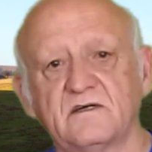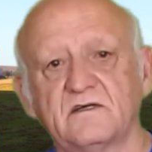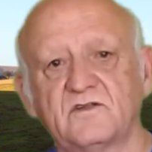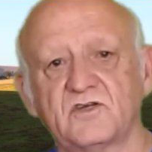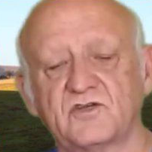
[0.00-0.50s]

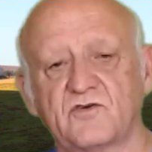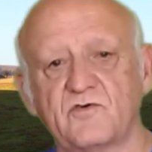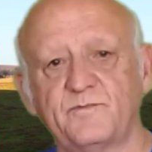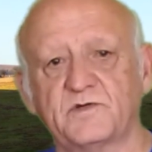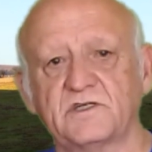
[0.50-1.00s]

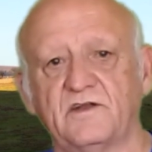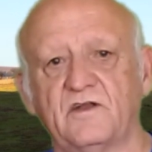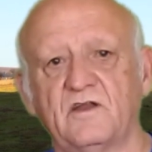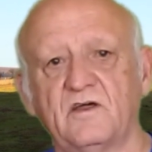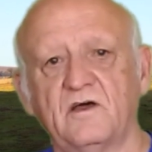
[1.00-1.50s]
description
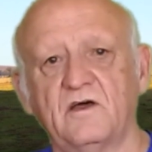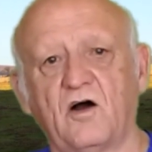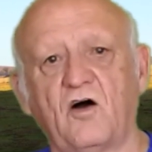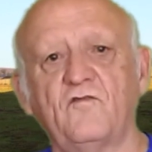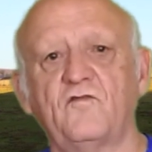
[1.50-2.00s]

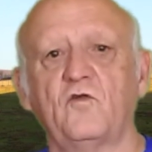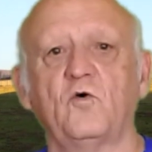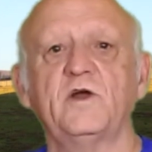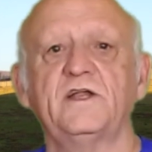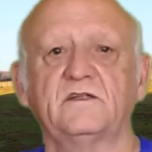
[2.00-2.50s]
of
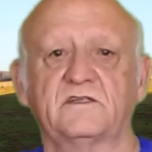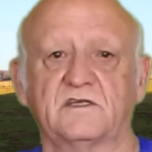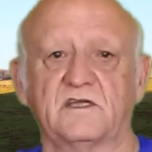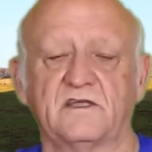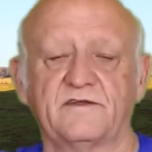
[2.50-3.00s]
loyalty